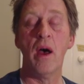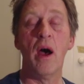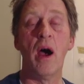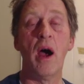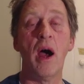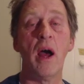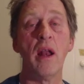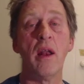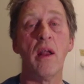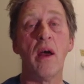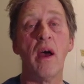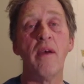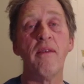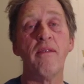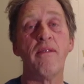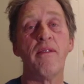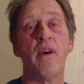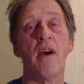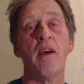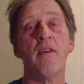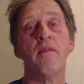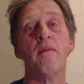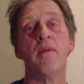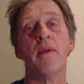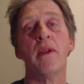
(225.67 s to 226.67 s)
I like
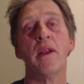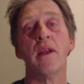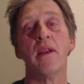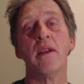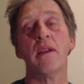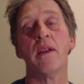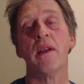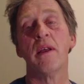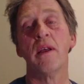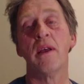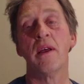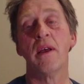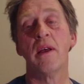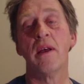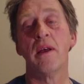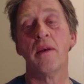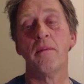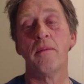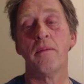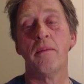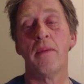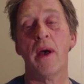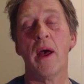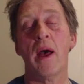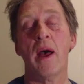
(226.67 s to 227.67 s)
5-minute,
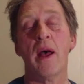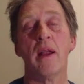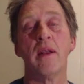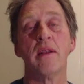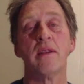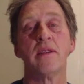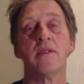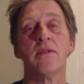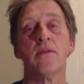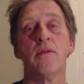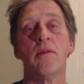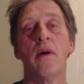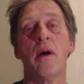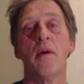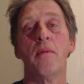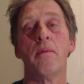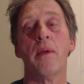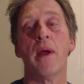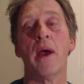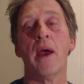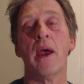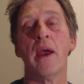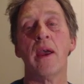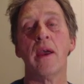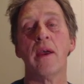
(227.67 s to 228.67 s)
but until I
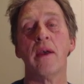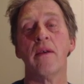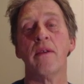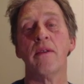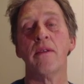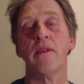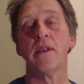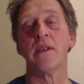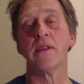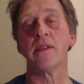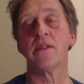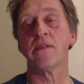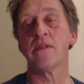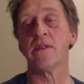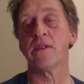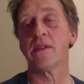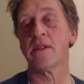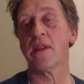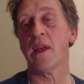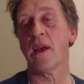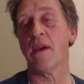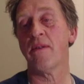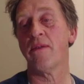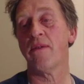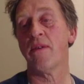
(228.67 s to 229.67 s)
play this sort of
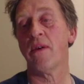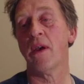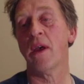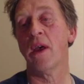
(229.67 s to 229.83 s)
stuff.